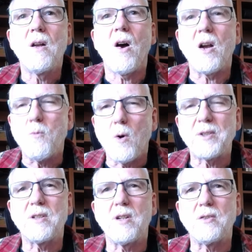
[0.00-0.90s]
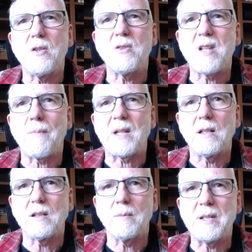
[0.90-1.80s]
I wanted to do something a
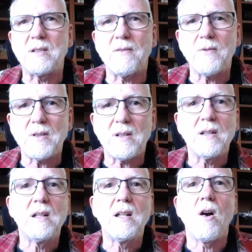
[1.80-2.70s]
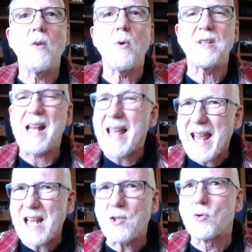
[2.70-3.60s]
little bit different. I wanted a
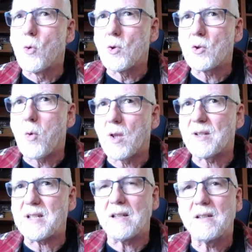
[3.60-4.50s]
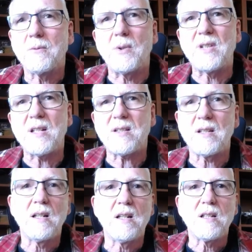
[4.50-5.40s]
hand-drawn quality with this,
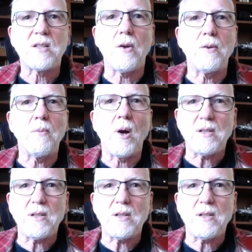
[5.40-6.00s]
so I